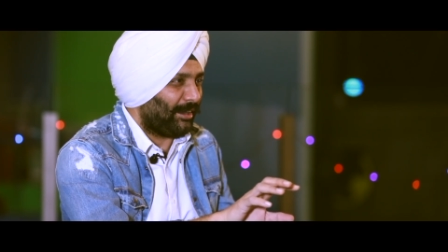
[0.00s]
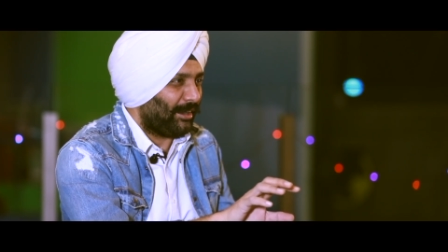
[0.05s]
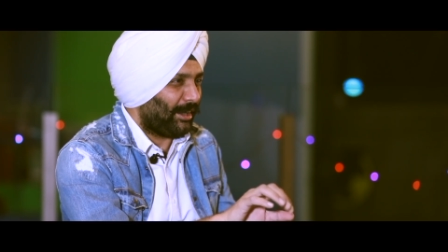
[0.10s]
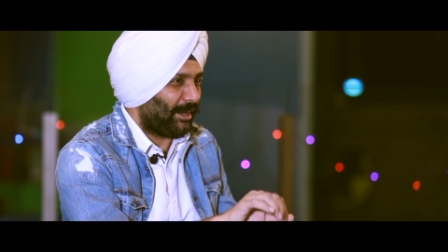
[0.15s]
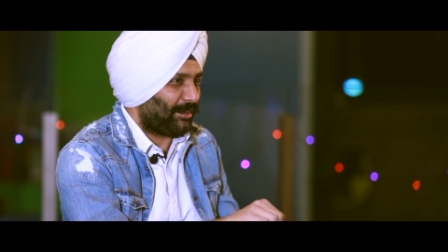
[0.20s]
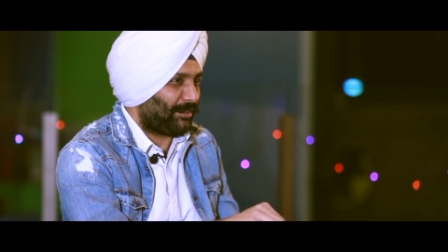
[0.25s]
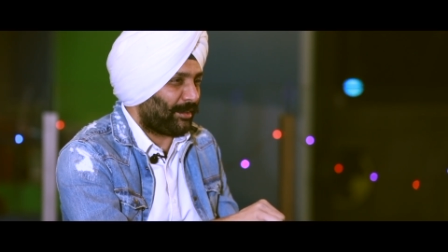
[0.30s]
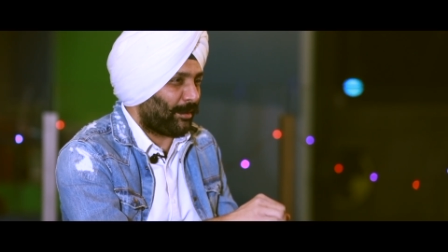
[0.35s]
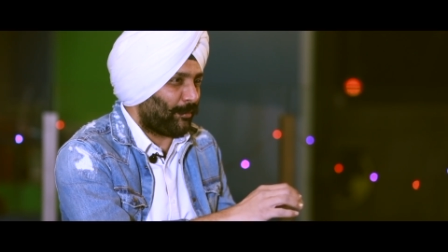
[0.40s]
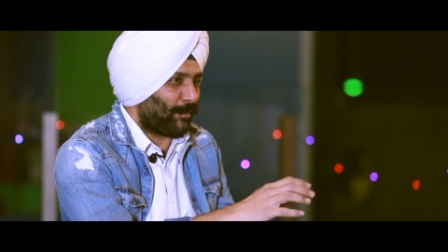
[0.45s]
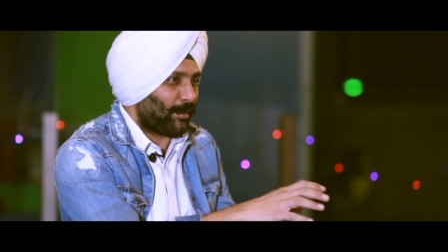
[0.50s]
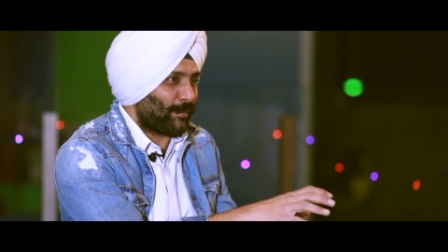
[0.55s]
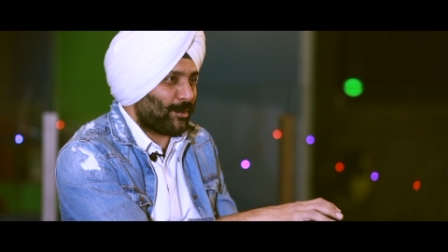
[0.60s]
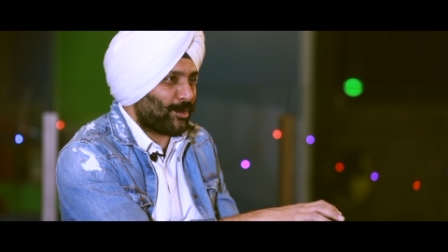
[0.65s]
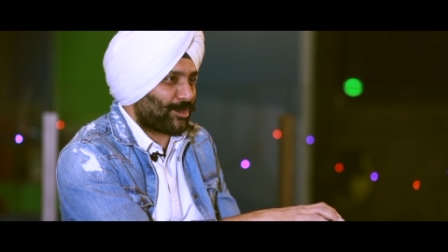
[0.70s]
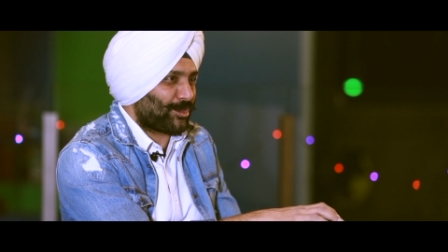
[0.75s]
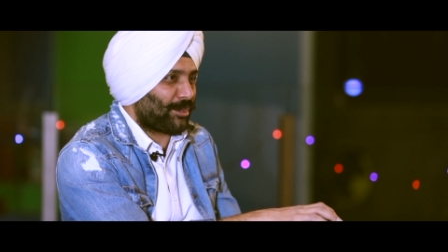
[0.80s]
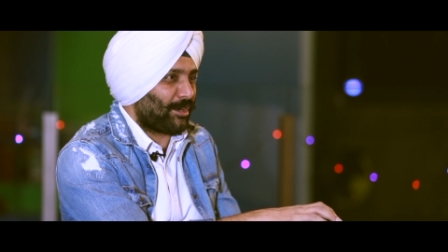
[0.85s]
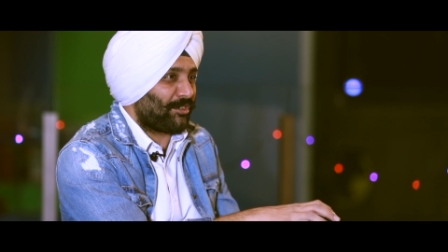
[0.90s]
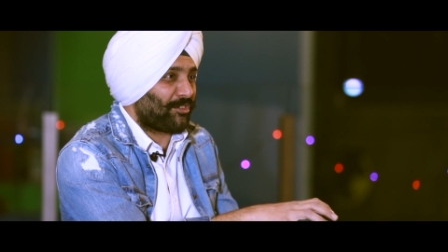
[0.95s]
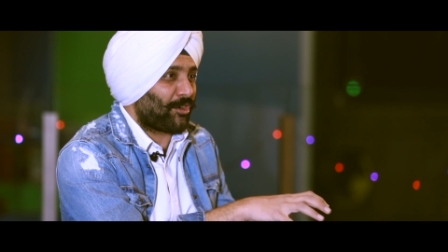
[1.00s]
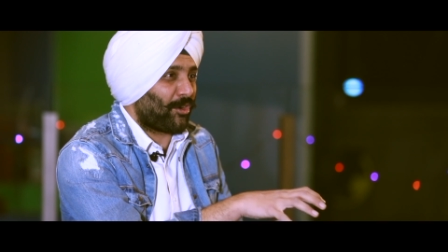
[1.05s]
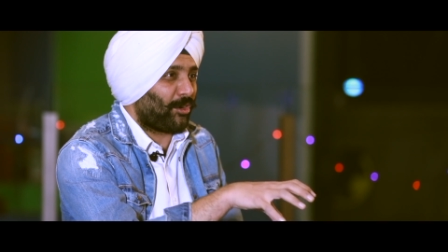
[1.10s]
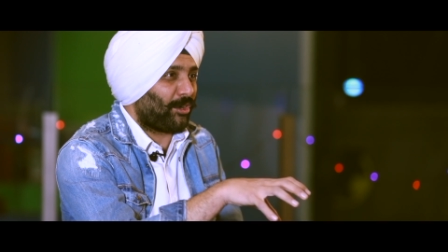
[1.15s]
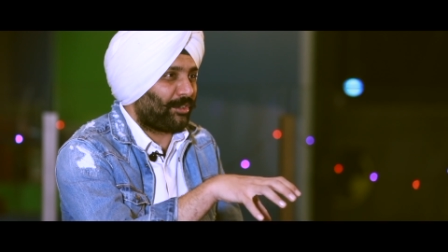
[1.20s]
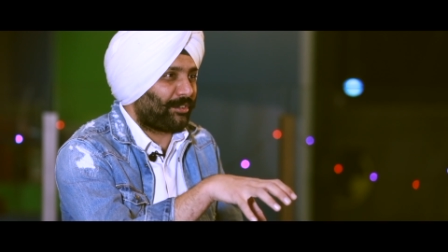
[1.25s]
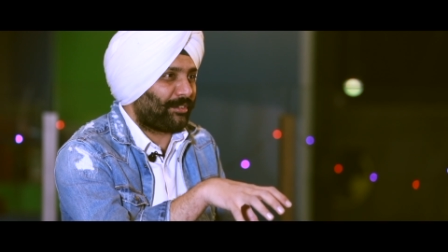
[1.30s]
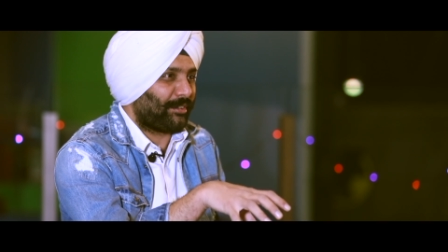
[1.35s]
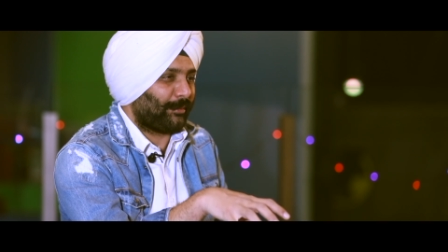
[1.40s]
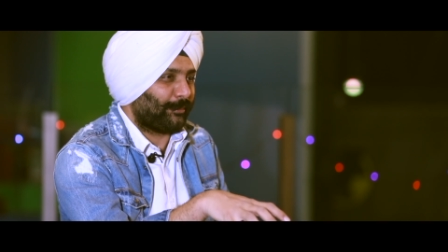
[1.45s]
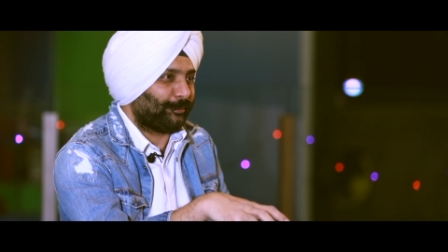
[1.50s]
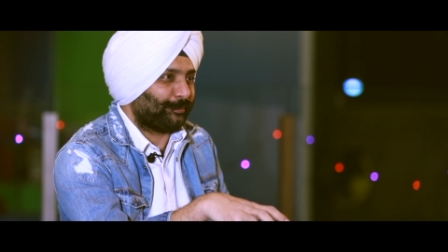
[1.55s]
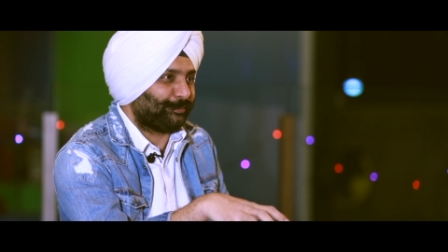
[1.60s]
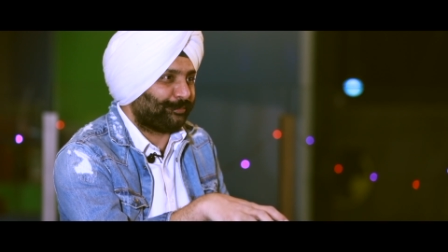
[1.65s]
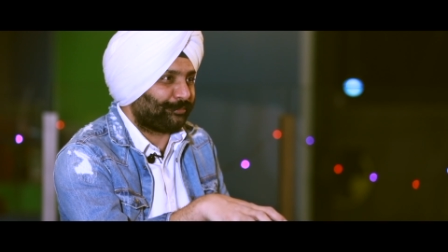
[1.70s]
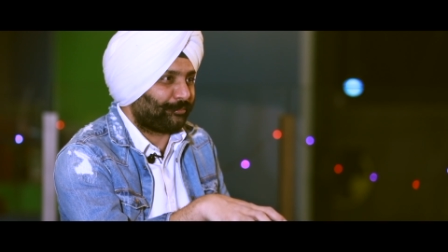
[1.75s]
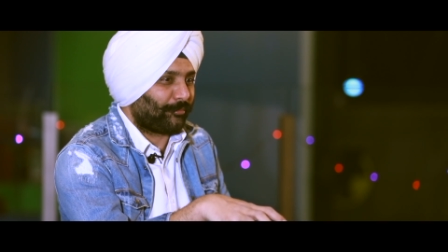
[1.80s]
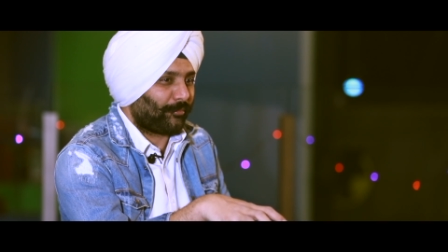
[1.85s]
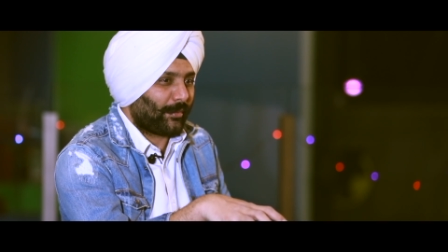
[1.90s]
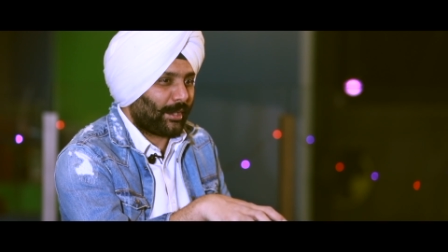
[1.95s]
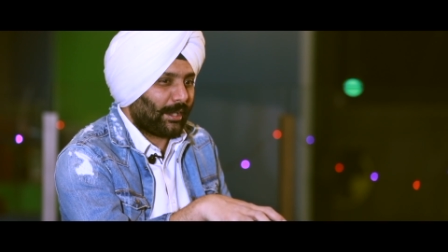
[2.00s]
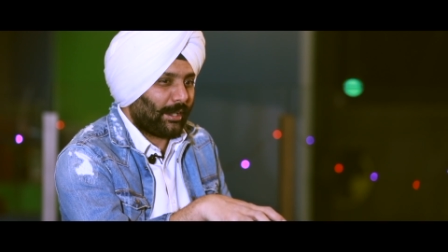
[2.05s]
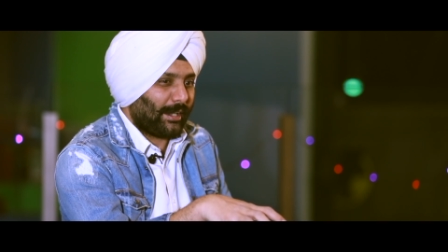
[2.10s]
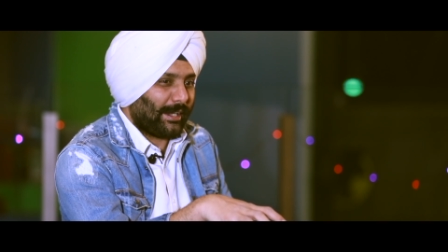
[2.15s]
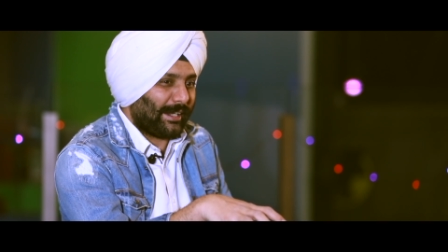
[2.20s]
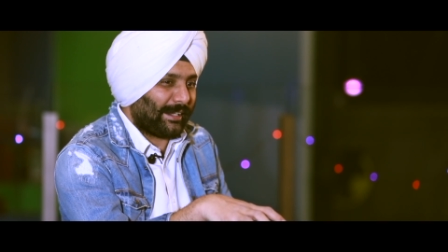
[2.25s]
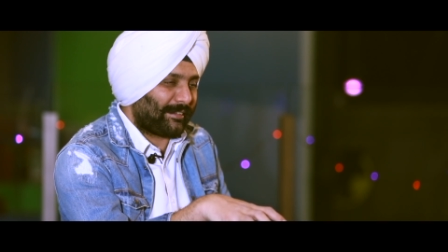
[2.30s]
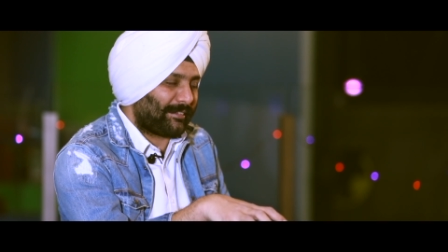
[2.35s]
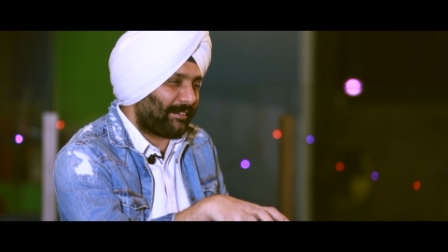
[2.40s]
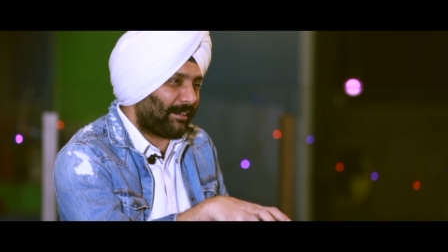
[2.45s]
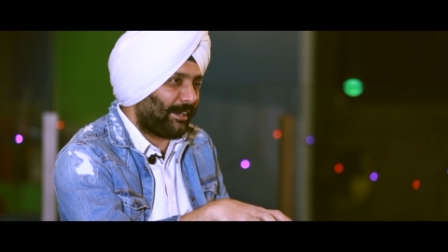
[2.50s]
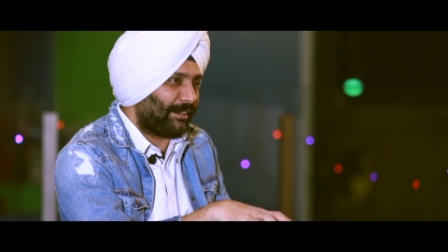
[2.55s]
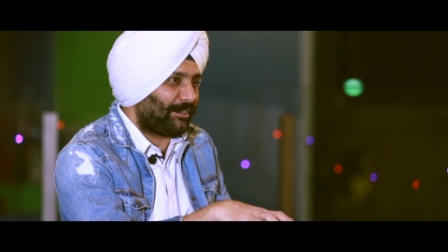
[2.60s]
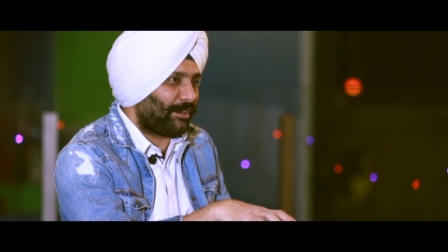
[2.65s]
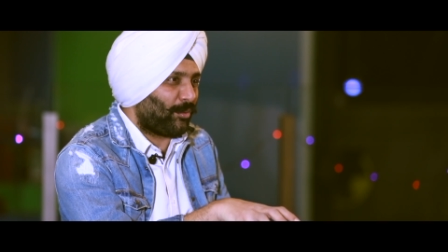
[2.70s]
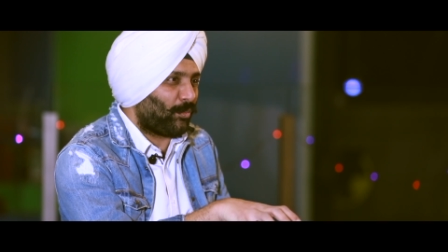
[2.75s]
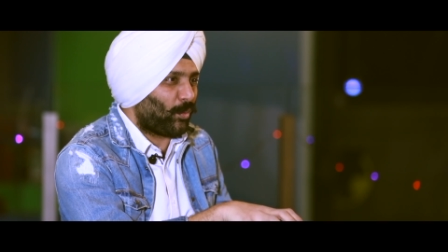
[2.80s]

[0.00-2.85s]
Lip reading: some emotional shots, some excited